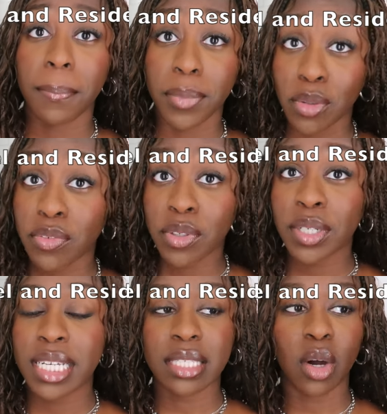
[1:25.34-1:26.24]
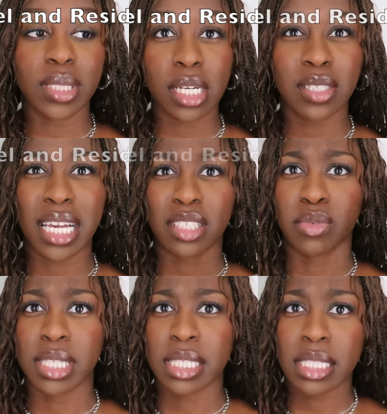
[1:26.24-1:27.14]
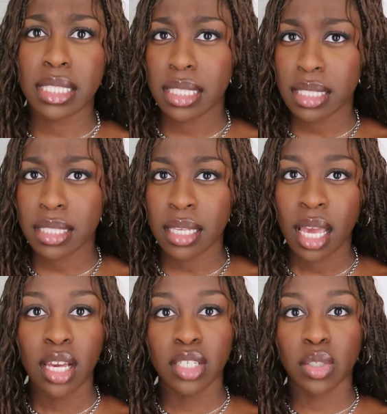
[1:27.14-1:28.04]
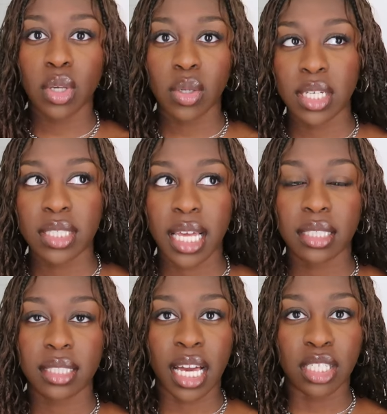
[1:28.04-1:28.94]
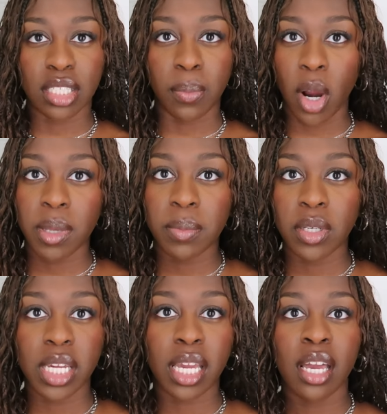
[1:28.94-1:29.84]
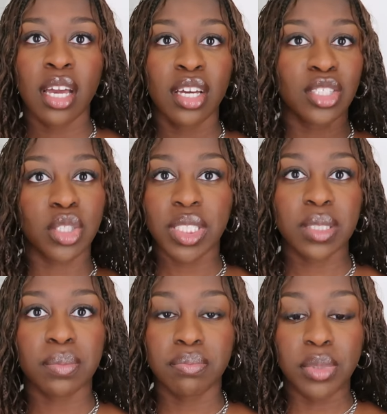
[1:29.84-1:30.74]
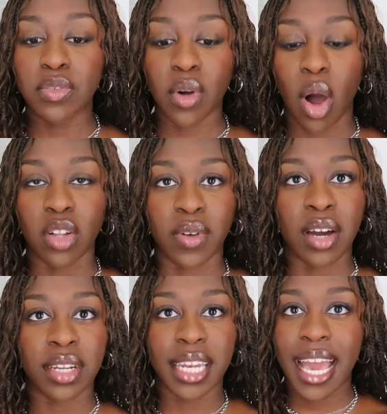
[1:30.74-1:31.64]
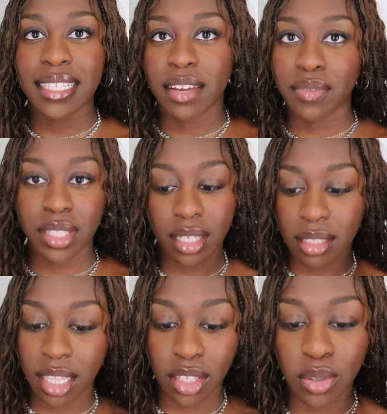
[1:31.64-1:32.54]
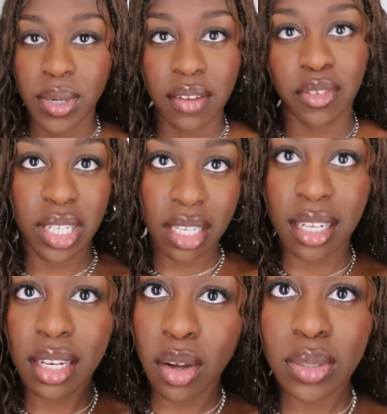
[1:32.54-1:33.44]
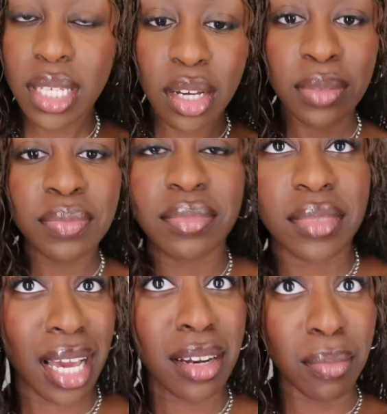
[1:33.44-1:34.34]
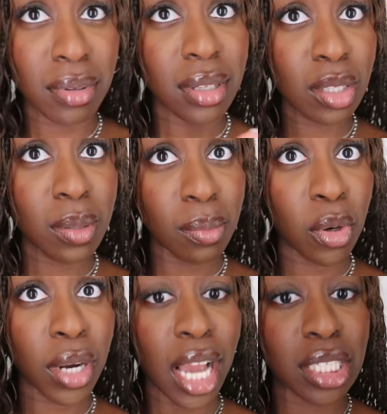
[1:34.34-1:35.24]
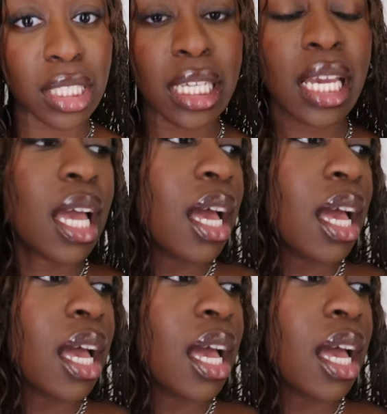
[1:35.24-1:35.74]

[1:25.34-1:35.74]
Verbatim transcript: beautiful it's a hotel slash residence so it's a hotel slash apartment building so it's just beautiful all around and it has everything that you would ever need in a hotel kind of a little bit more actually